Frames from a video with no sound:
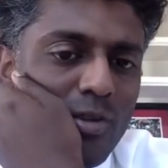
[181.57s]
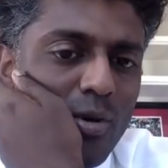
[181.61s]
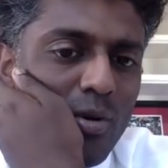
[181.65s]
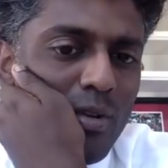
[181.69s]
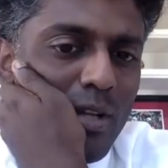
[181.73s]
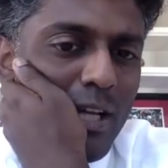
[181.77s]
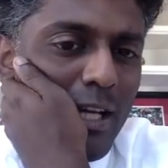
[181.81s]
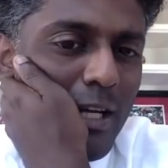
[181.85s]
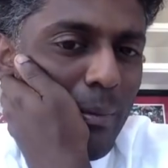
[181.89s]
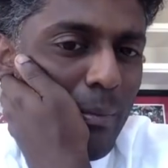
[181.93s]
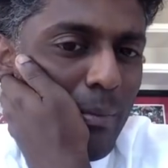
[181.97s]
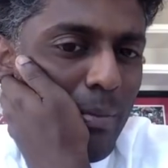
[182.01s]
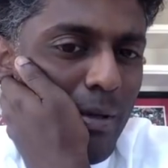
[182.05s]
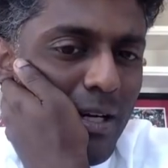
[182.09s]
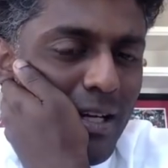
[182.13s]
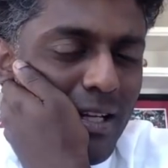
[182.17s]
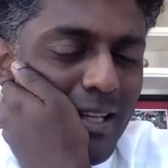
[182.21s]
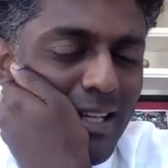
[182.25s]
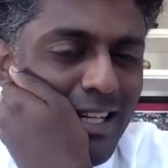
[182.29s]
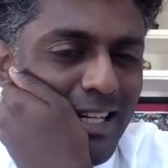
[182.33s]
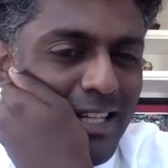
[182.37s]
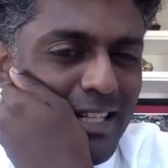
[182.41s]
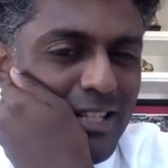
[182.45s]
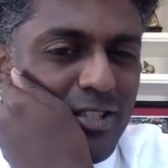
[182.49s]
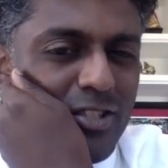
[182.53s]
don't like
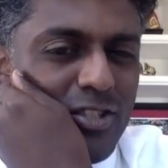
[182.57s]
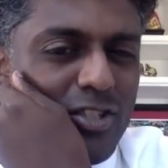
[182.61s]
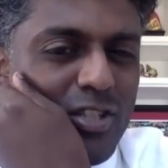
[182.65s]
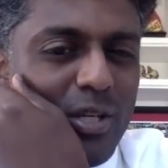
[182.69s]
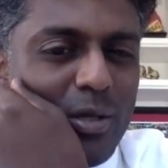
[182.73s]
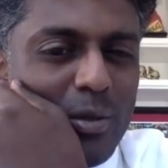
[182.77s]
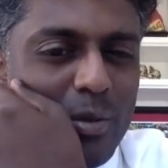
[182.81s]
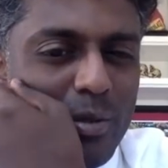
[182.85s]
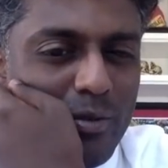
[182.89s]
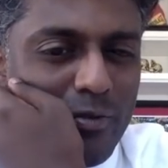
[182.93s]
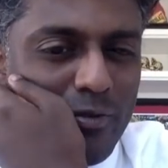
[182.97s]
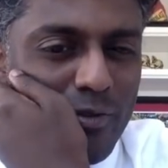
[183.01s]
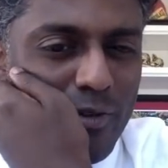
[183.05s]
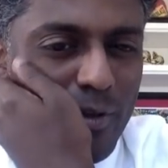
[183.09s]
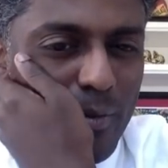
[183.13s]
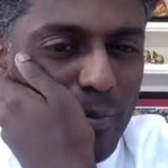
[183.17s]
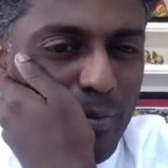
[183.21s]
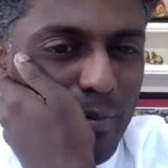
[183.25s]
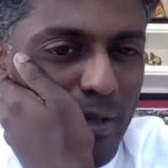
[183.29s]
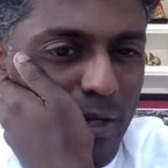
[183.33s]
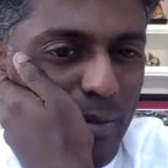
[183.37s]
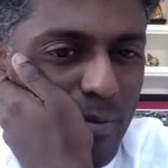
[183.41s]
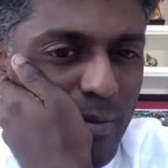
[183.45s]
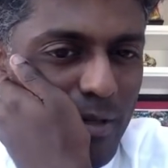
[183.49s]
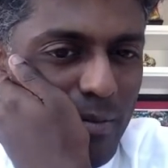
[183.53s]
puck line in general for a
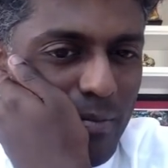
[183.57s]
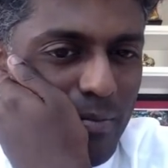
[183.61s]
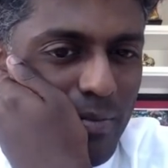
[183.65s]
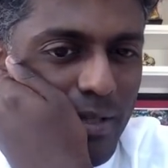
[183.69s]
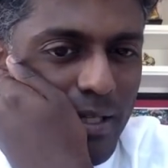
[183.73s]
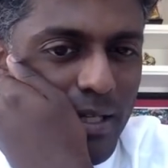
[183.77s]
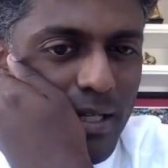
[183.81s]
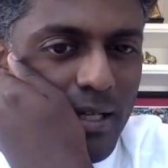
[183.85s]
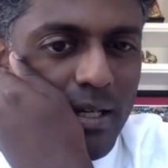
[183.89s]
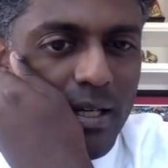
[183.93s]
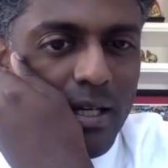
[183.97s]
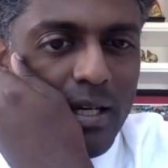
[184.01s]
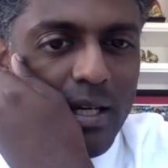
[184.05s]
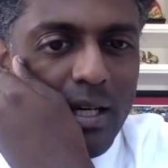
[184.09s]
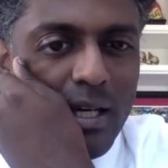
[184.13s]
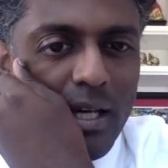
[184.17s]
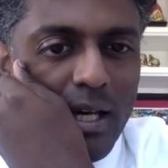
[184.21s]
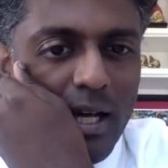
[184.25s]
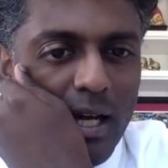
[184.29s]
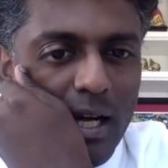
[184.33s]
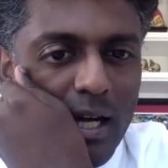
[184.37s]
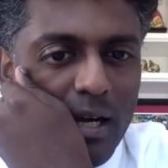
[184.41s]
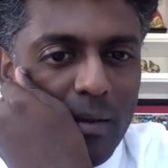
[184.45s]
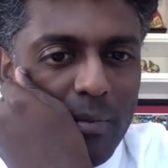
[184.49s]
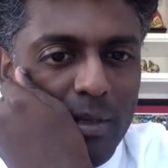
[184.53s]
premium play.
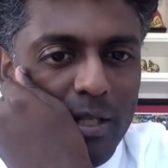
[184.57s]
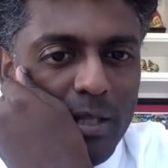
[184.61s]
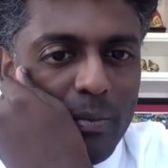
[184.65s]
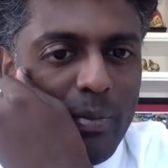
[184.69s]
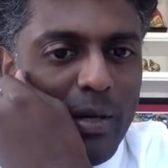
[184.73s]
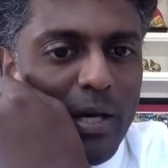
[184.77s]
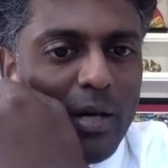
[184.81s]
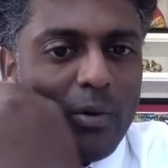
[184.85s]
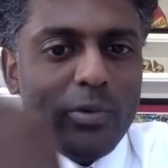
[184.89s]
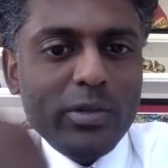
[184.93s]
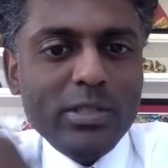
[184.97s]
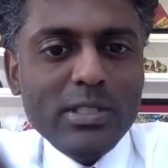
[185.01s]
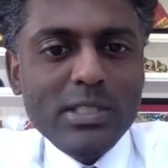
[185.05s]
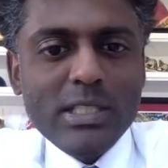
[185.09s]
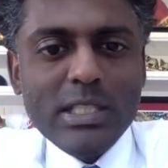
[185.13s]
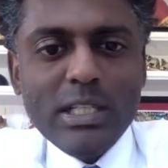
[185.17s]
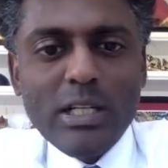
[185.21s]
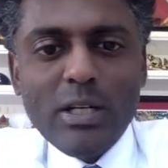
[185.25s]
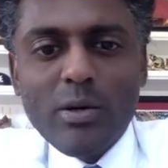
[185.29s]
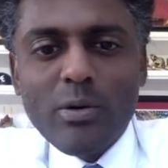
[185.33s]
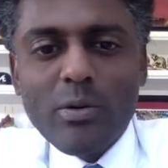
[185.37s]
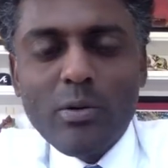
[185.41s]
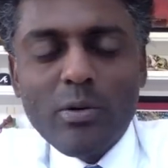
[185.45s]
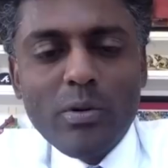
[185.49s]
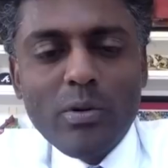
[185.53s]
But the Penguins,
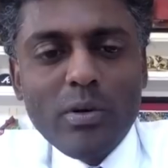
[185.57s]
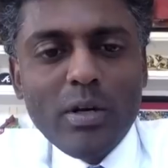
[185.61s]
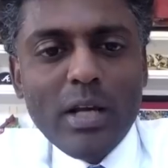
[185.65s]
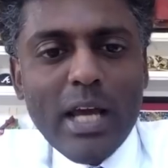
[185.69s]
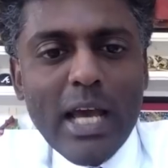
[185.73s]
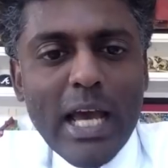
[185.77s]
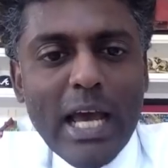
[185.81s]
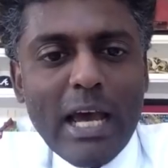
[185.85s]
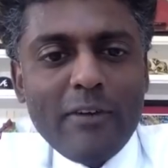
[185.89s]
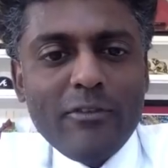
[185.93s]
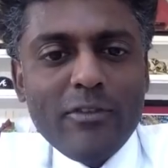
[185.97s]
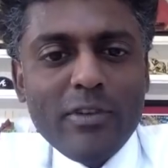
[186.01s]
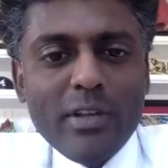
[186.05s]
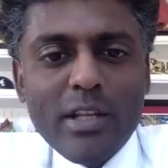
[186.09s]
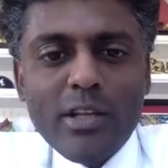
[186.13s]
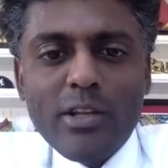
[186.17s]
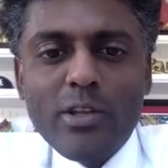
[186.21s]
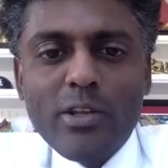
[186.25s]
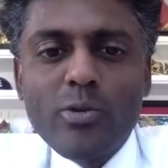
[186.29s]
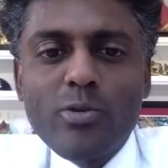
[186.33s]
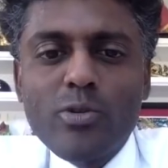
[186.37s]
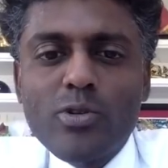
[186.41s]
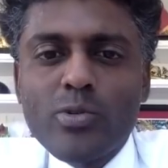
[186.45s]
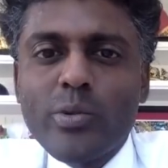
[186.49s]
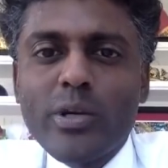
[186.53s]
you know, after that
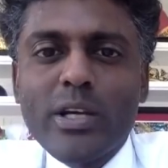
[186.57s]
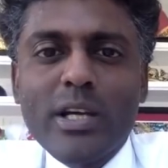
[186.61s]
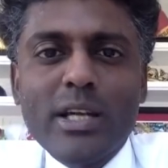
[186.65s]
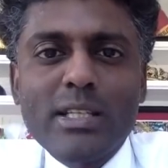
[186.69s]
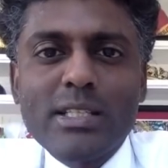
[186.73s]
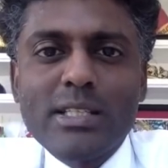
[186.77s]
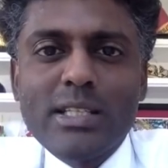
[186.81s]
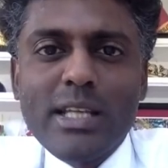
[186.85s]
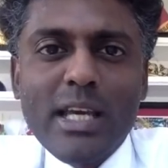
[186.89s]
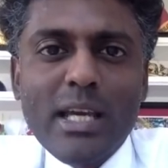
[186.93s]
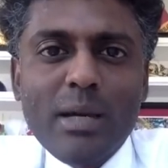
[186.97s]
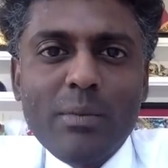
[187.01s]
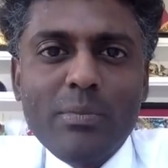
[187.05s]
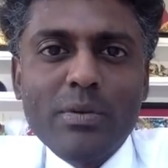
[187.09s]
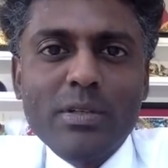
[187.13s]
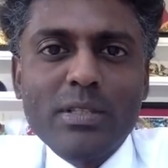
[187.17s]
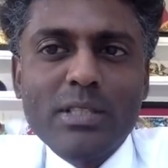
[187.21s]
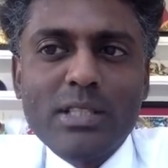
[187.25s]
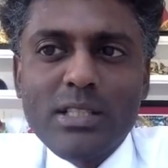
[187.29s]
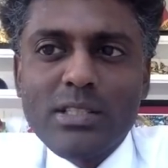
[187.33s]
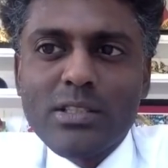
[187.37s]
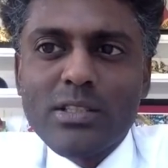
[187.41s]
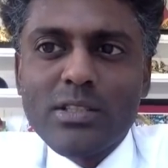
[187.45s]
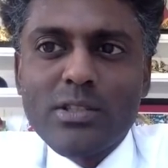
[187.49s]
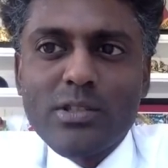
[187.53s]
huge win against Tampa,
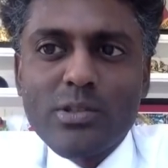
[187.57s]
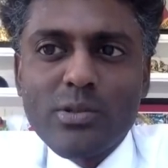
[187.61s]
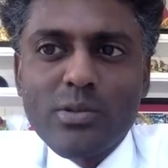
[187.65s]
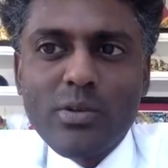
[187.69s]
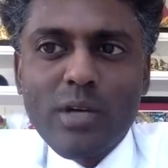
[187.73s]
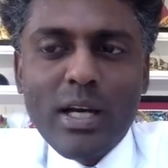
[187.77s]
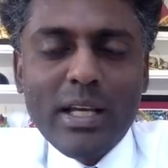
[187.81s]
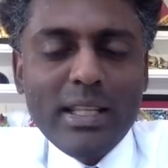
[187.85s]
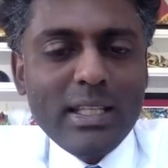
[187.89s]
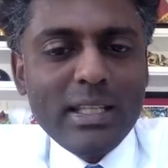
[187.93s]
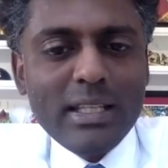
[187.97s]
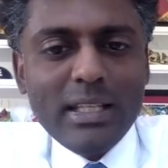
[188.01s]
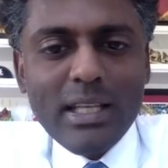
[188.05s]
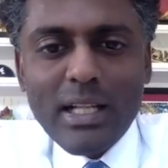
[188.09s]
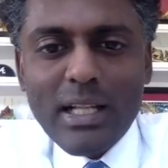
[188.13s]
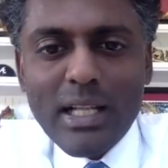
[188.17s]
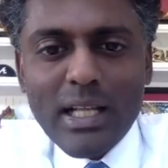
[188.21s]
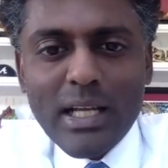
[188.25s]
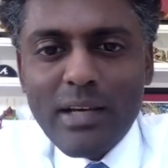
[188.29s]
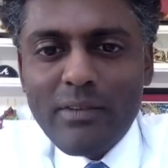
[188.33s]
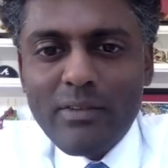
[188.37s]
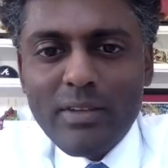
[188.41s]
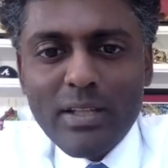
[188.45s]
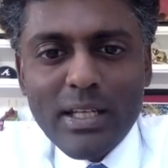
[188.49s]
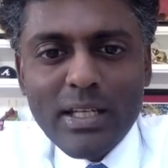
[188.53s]
6-2, I think they'll
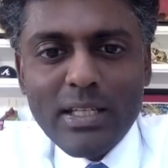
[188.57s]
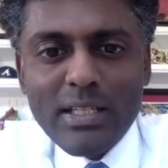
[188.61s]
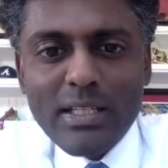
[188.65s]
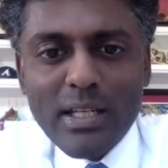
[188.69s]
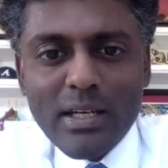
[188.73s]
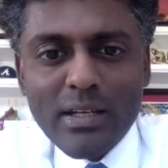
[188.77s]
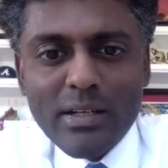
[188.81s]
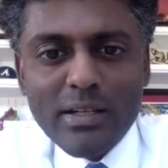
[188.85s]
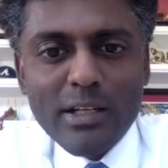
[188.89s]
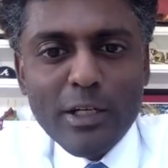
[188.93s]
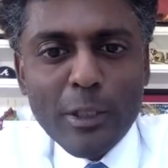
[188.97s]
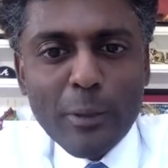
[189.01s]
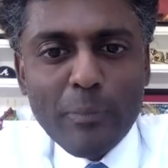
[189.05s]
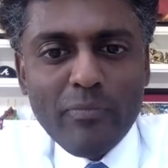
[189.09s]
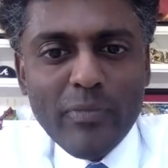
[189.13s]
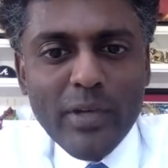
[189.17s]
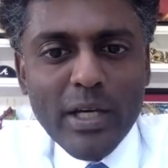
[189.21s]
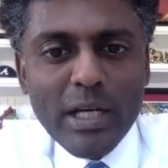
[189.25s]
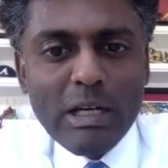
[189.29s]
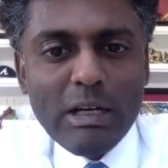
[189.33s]
have a letdown here.